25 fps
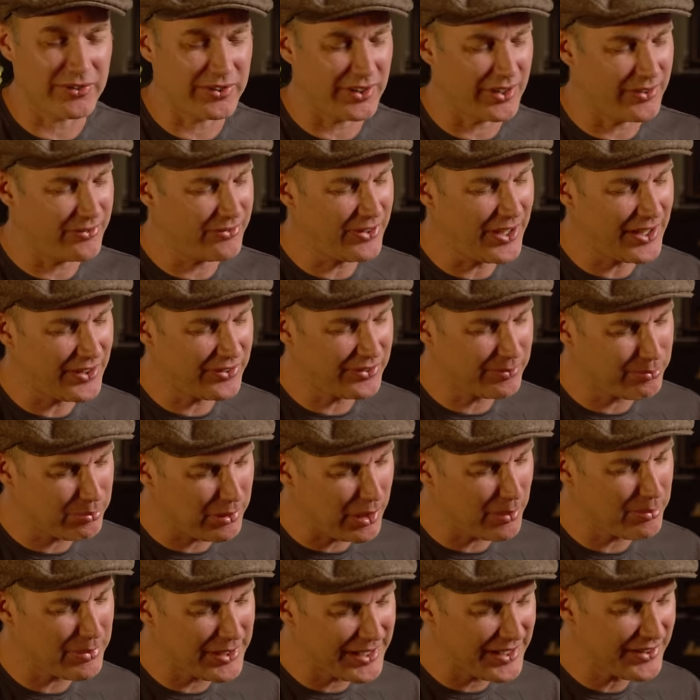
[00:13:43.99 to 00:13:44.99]
So fuzz
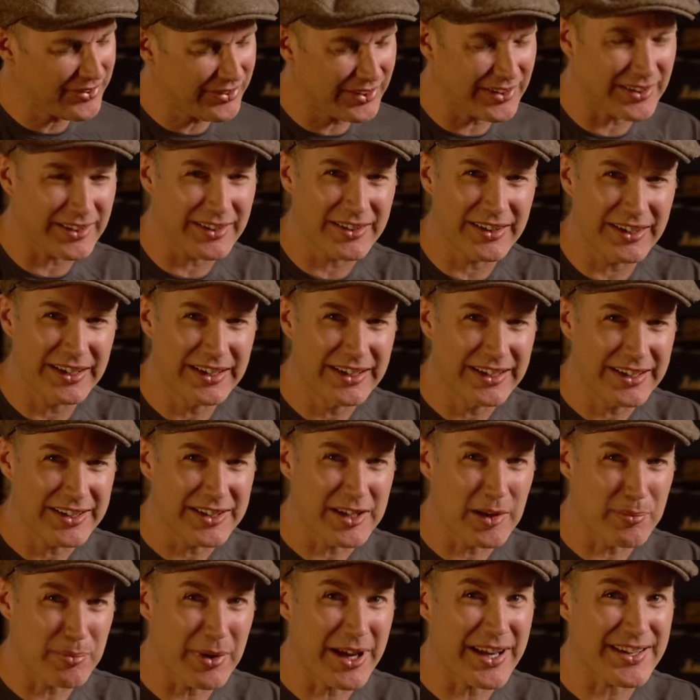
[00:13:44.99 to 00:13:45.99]
probably isn't
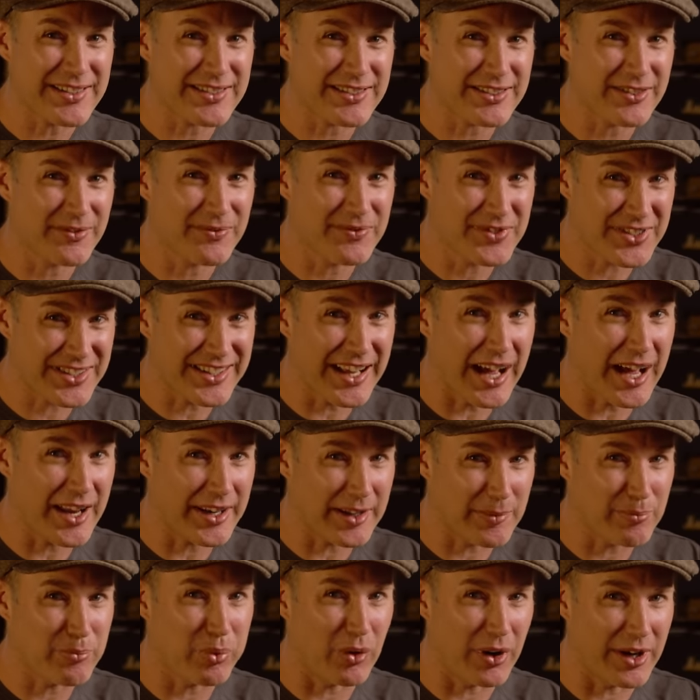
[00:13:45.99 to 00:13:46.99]
your best
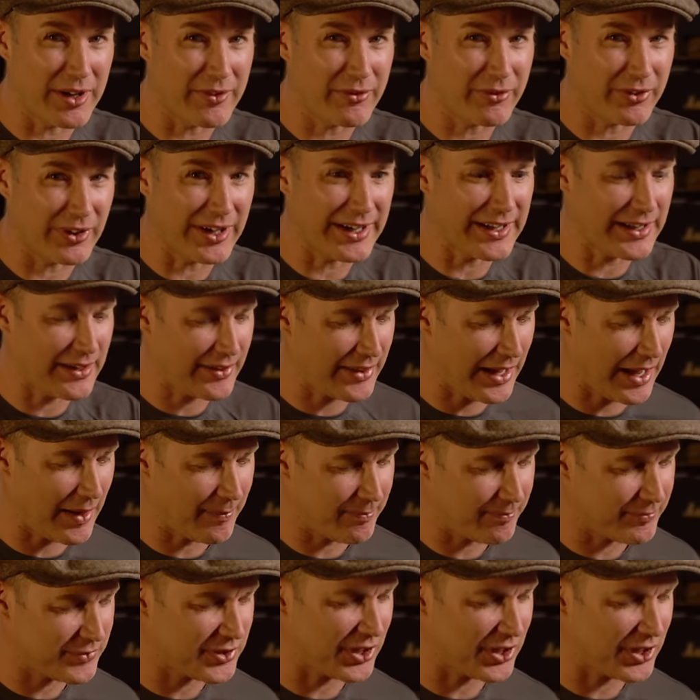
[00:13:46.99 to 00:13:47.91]
starting point for any of that.